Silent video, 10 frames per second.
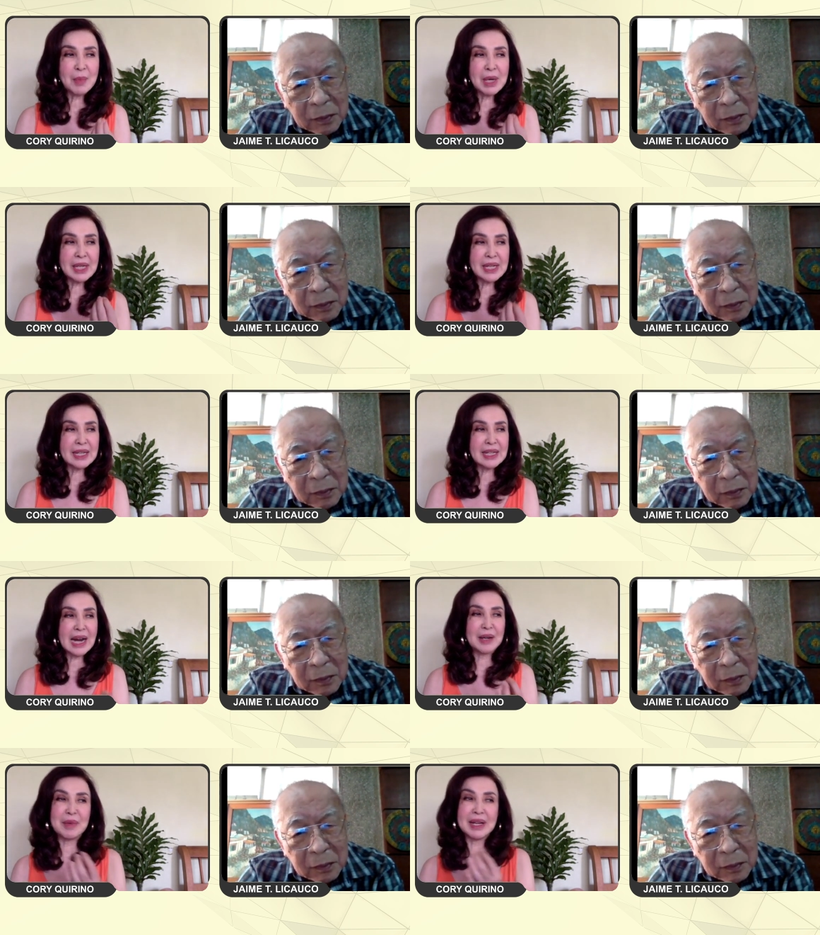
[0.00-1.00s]
Speaker 1: magiging
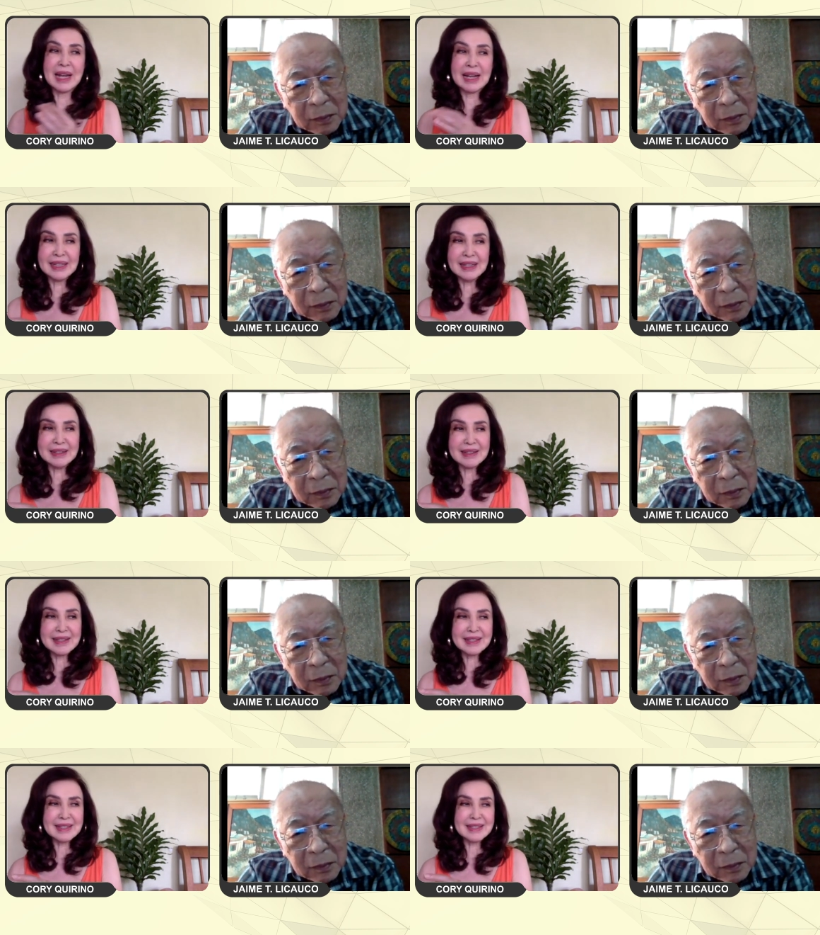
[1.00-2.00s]
karma natin
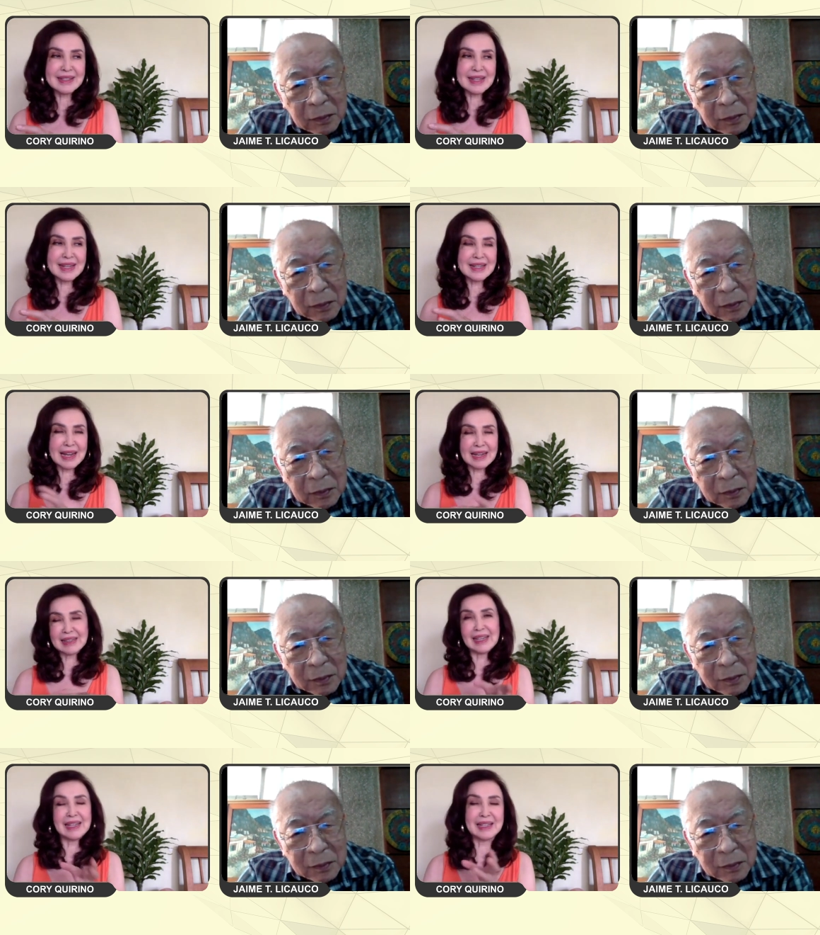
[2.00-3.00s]
sa
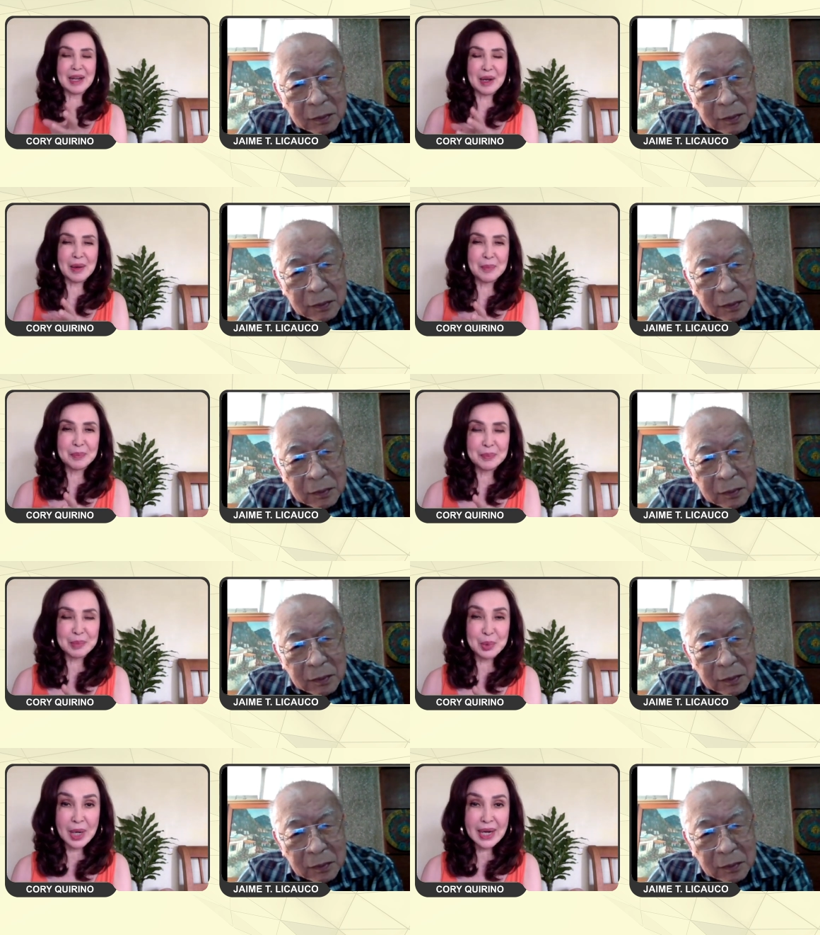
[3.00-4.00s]
darating na
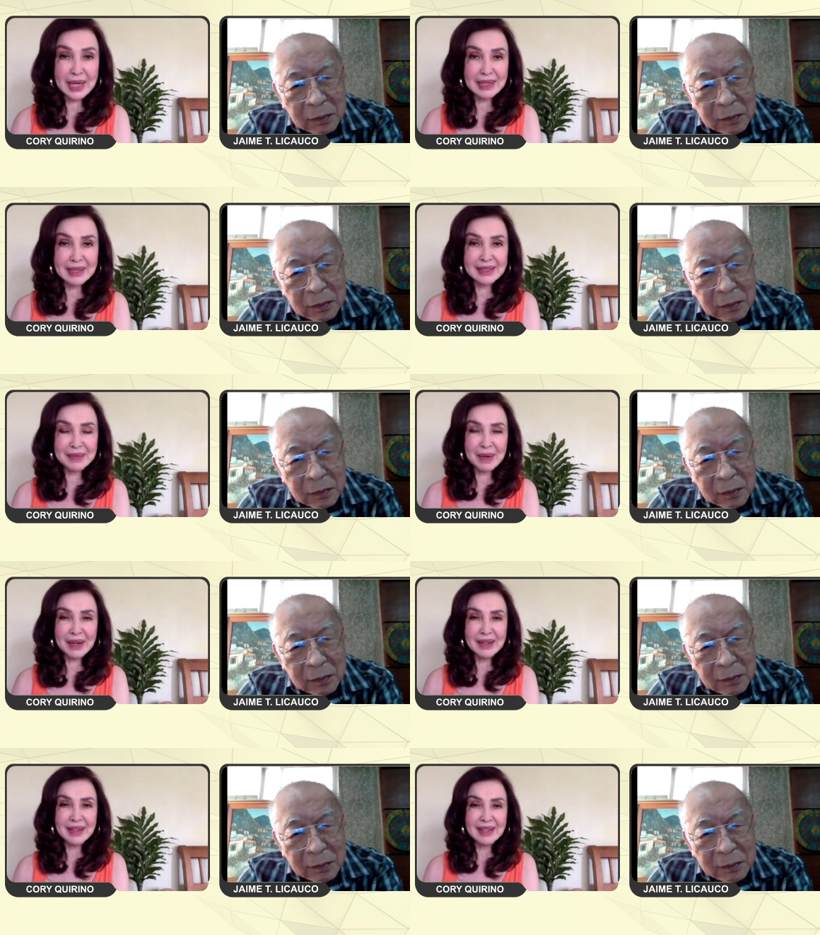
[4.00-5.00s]
buhay, di
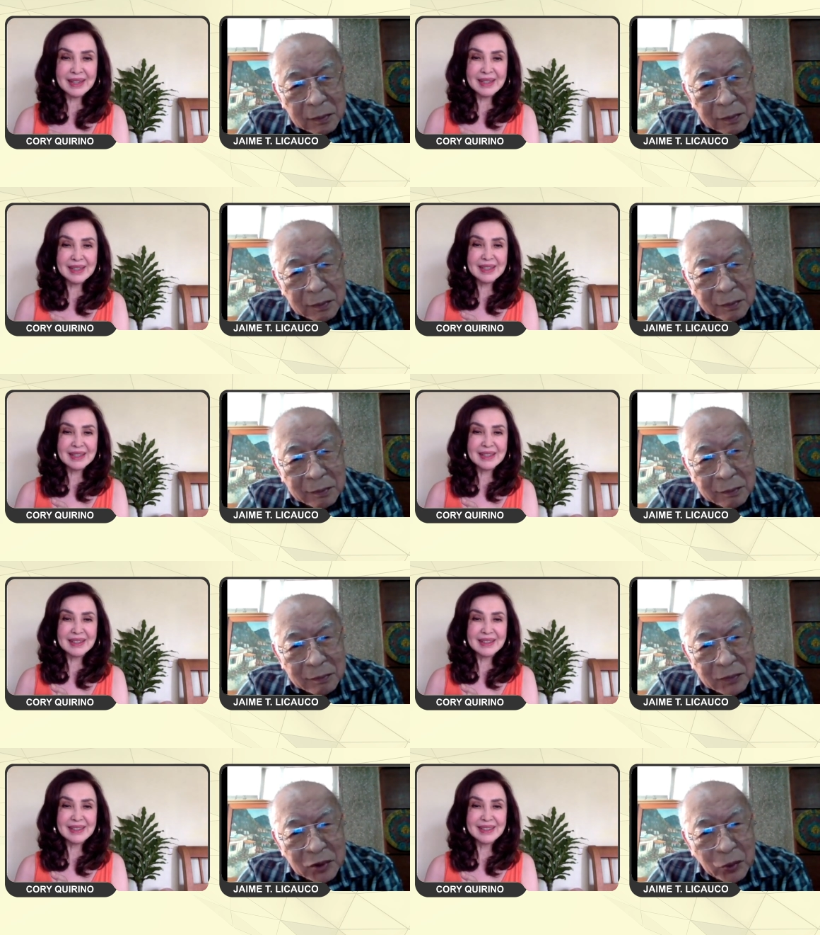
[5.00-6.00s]
ba?
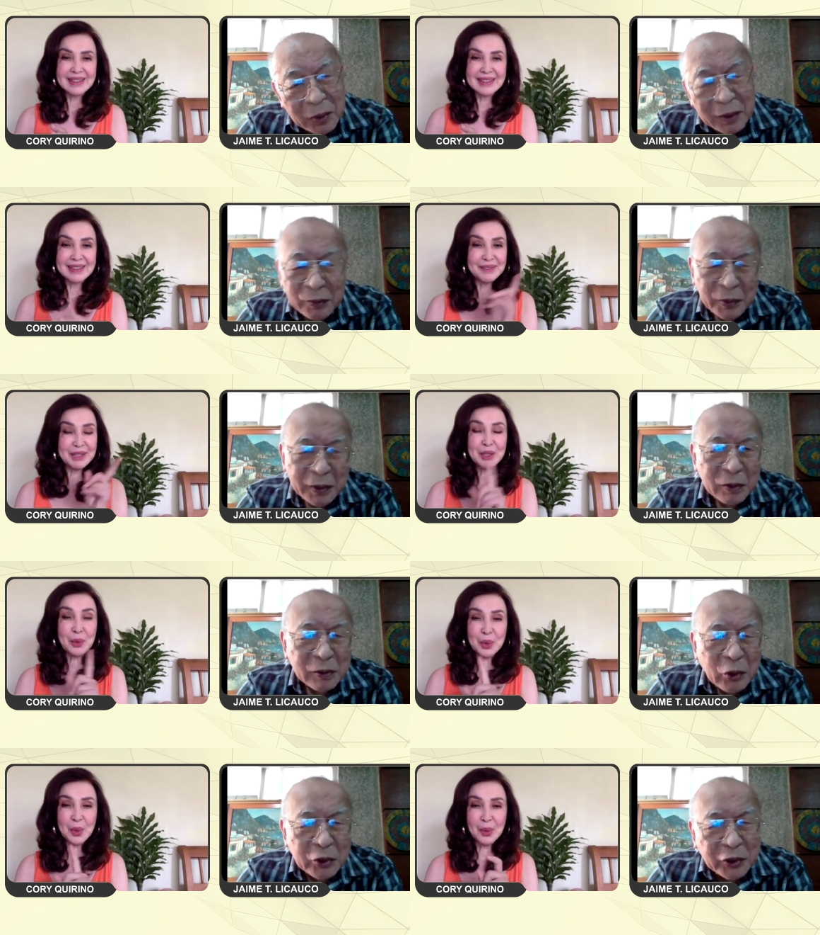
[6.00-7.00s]
Speaker 2: Well, we
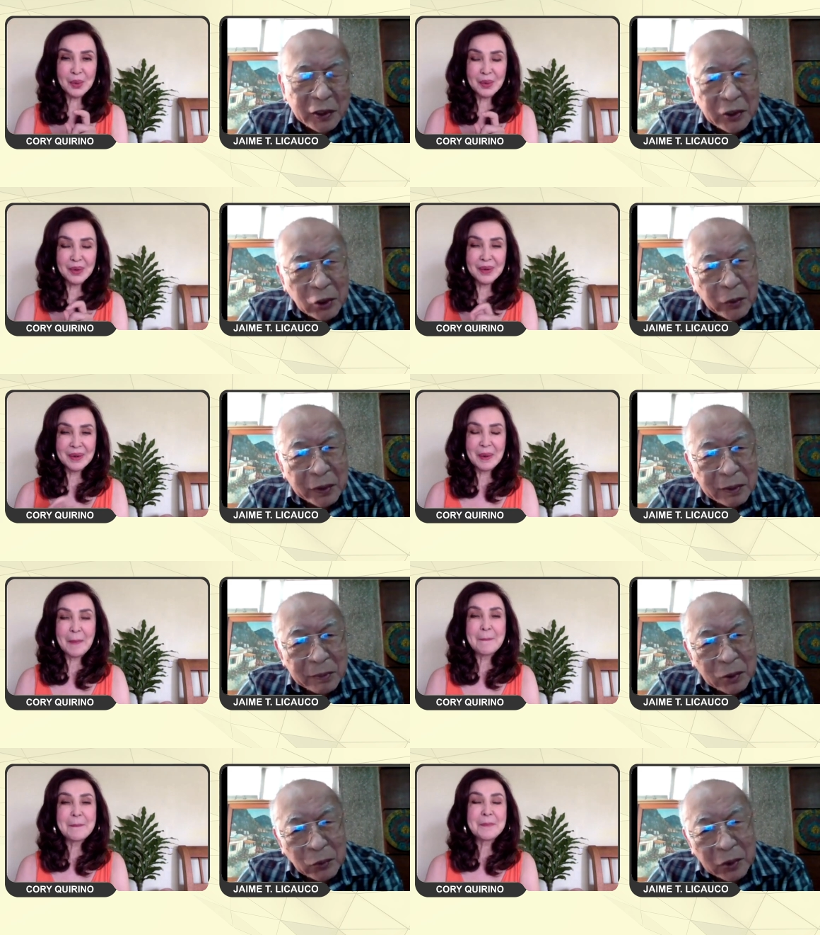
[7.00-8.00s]
don't consciously know it,
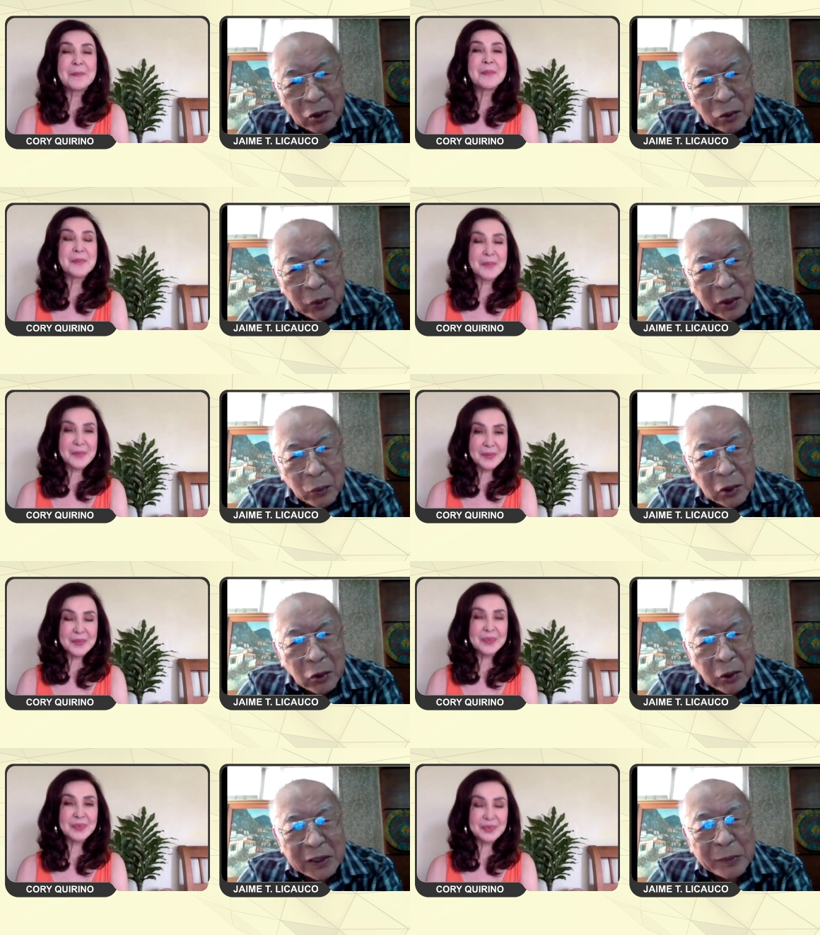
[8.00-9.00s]
but we we, we
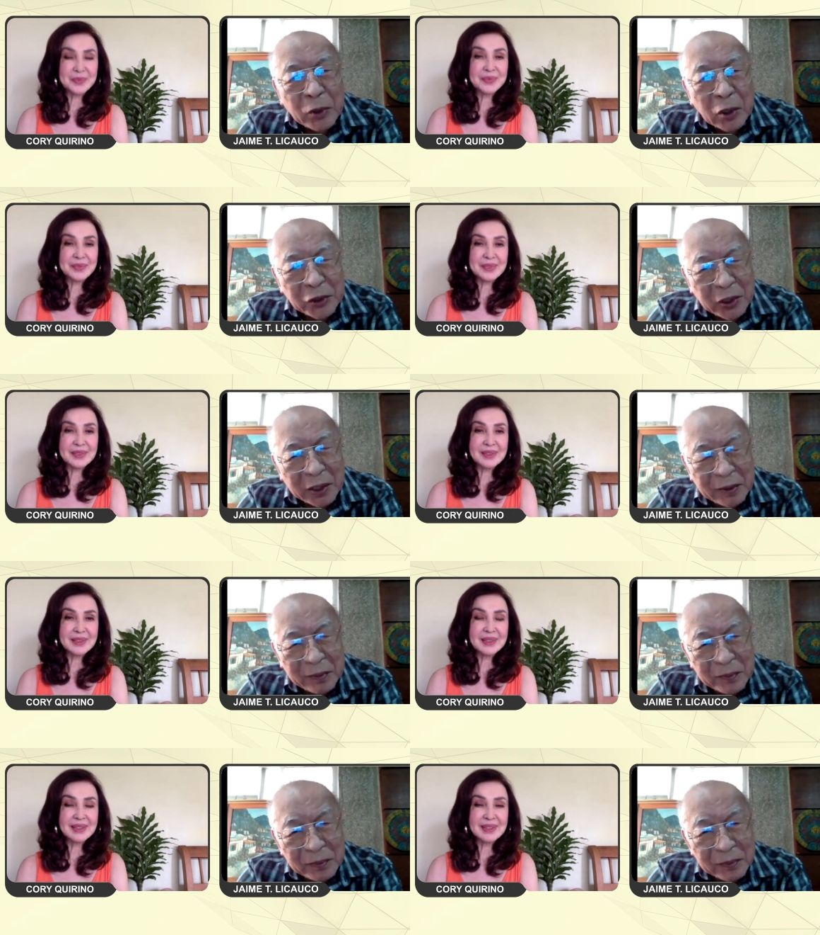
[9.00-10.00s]
know it subconsciously.
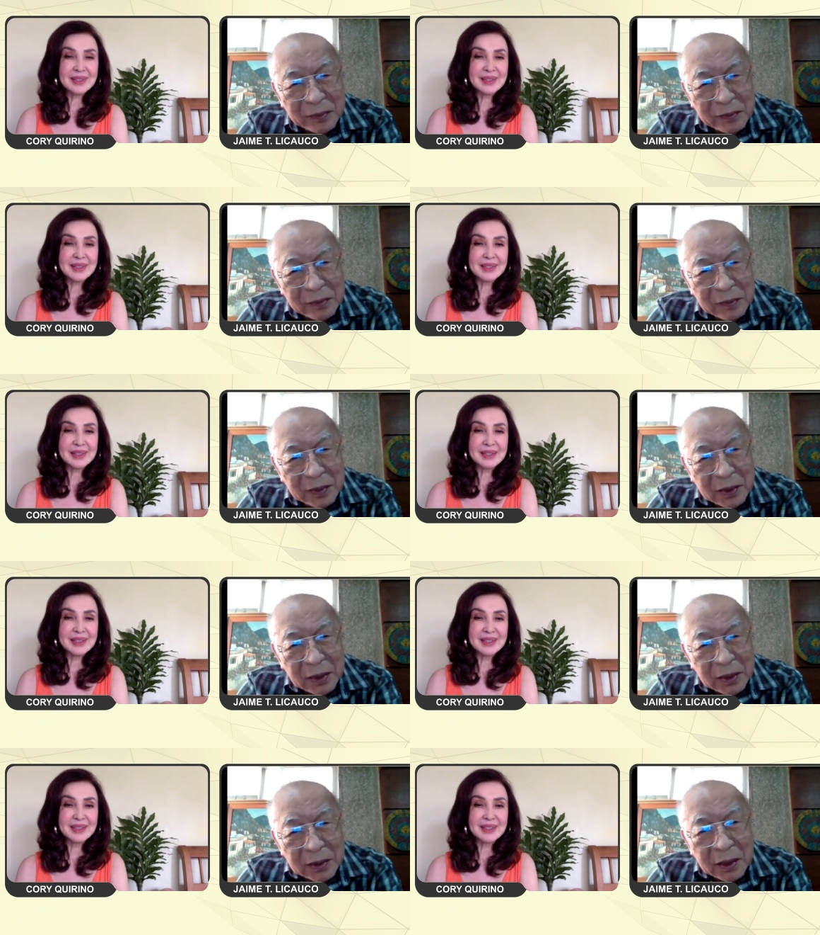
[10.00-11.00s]

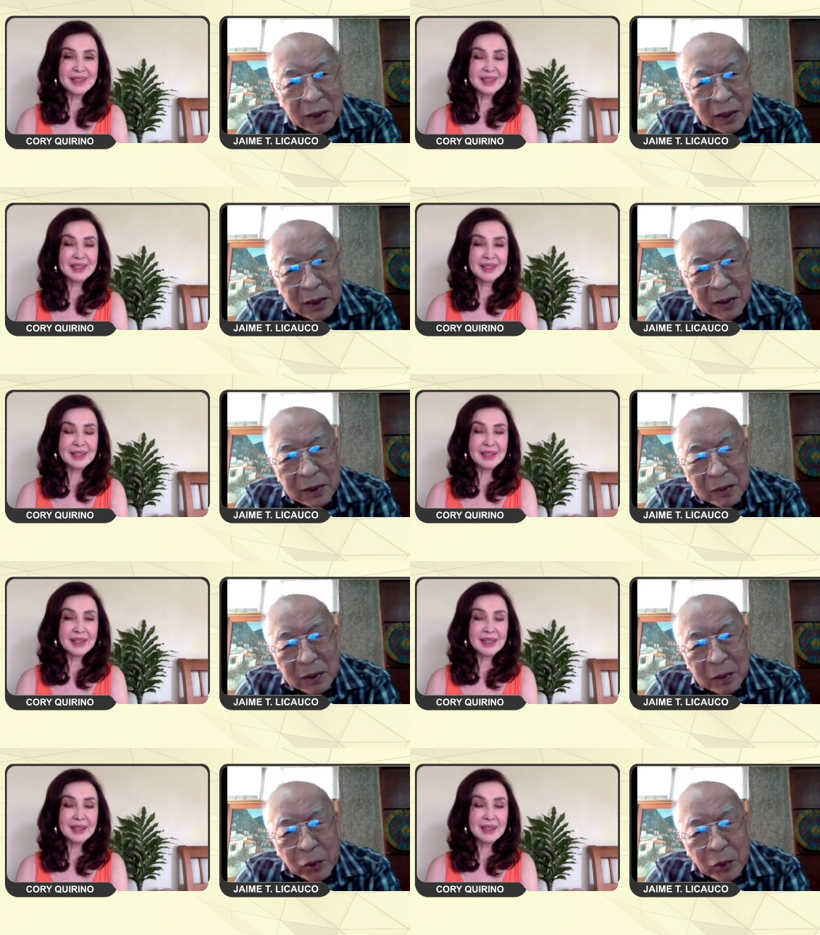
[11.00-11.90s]
See, that, that's the, the